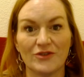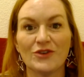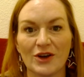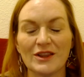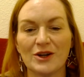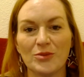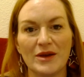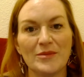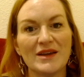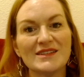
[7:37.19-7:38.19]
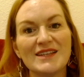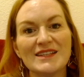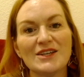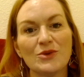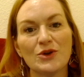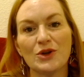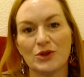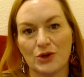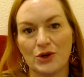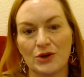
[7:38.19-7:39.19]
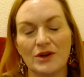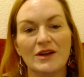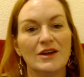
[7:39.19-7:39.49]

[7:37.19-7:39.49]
for a little bit because that's how they're going to learn,